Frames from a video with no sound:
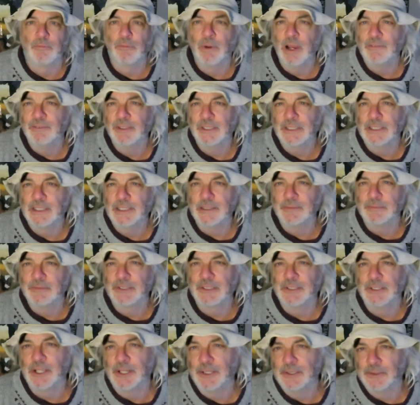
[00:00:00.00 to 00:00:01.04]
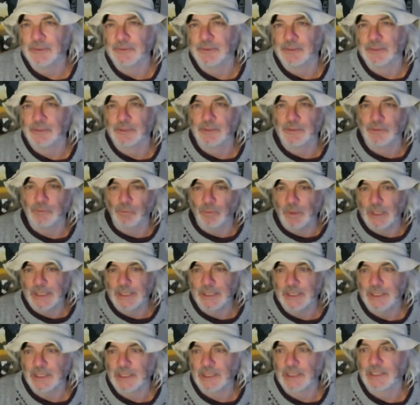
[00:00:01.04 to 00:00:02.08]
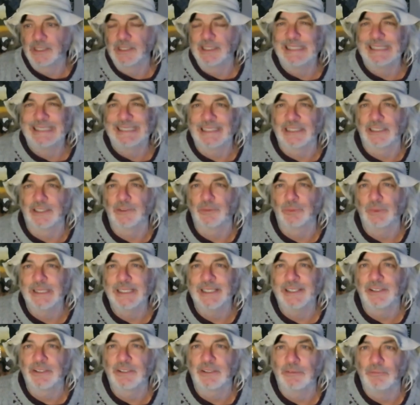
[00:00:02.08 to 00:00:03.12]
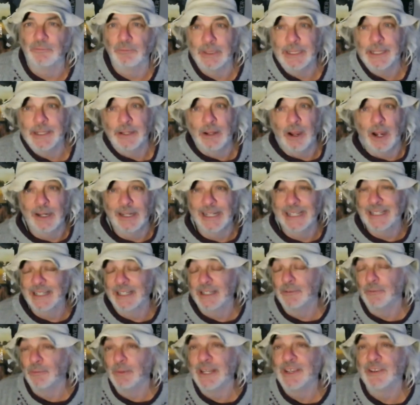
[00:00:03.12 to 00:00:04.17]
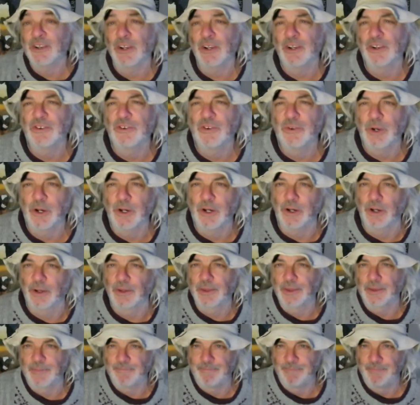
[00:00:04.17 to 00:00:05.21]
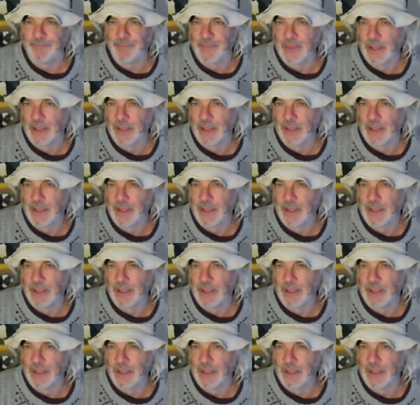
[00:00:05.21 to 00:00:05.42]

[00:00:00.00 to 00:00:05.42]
Reverend Jim Jones was Jesus reincarnated, returned to earth.